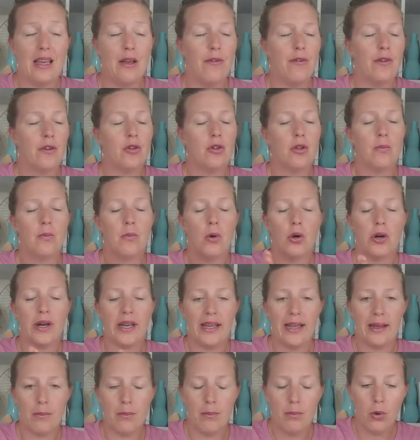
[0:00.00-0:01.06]
Even the
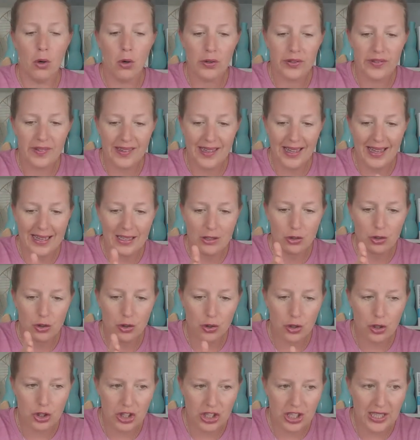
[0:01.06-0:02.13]
most
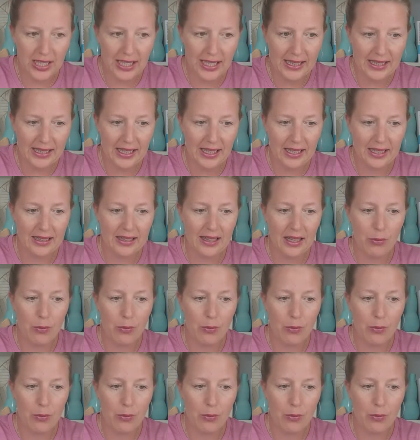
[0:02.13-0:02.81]
excruciating,